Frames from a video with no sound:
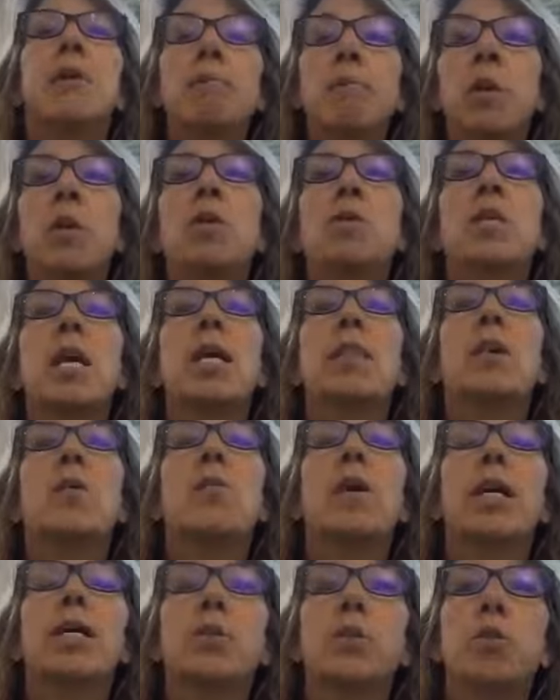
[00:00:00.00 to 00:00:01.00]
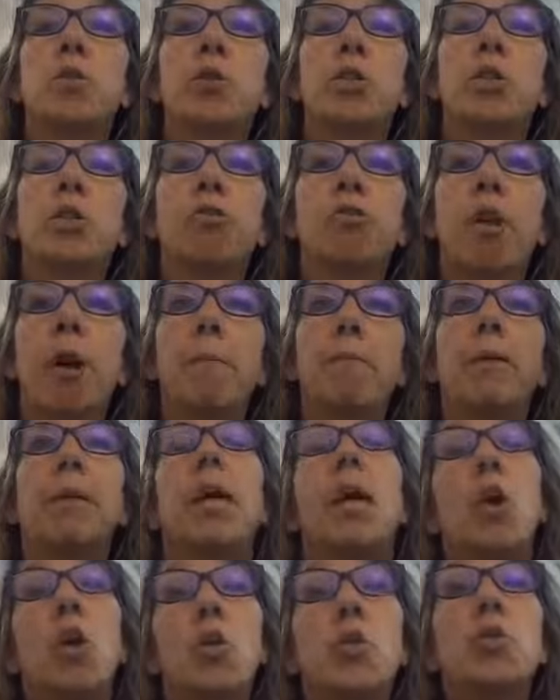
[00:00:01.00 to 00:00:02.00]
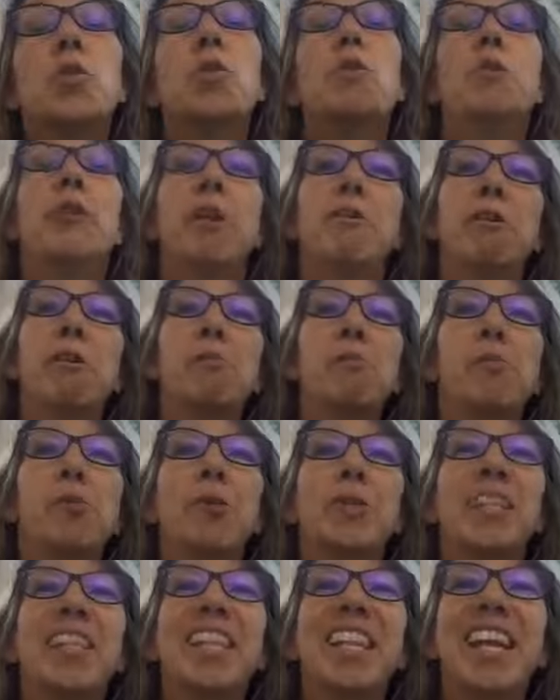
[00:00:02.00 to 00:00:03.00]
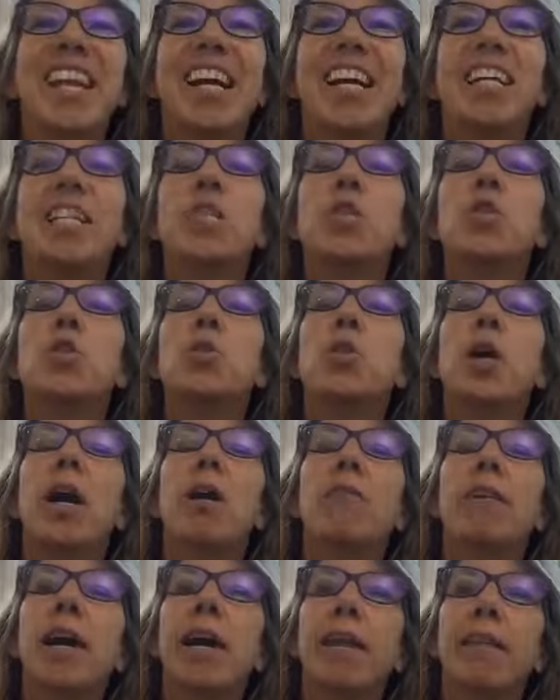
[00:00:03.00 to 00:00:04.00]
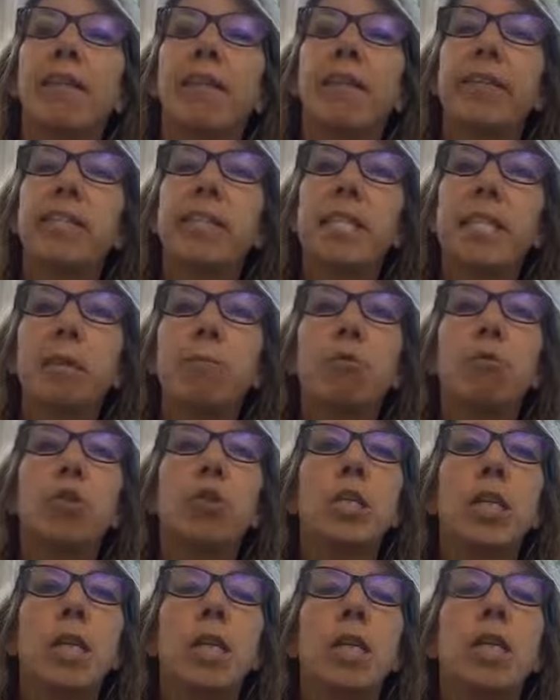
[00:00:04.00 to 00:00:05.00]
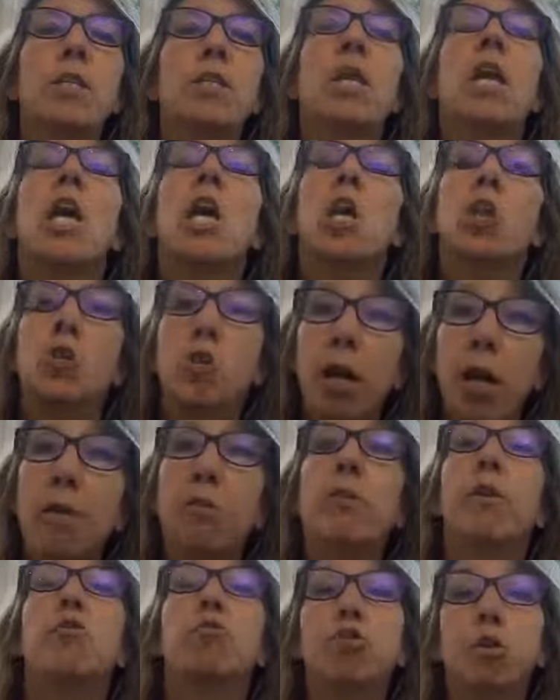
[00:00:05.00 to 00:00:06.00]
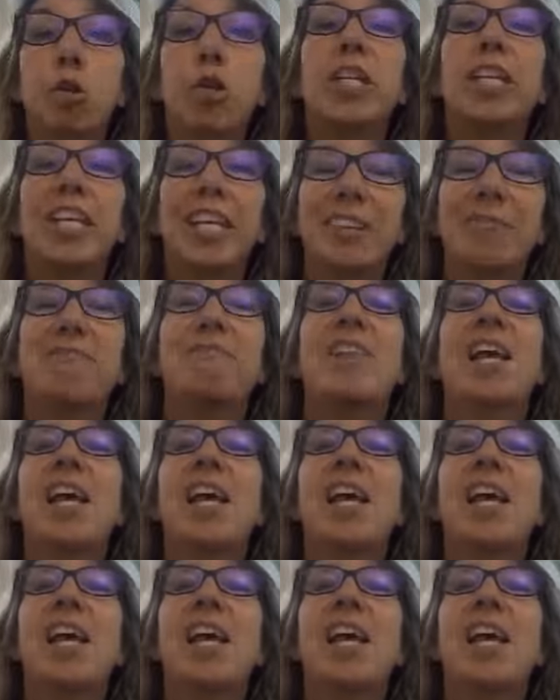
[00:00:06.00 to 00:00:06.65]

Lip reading: because otherwise you interrupt. Also very important there is to have a healthy sleep routine, is to have a routine.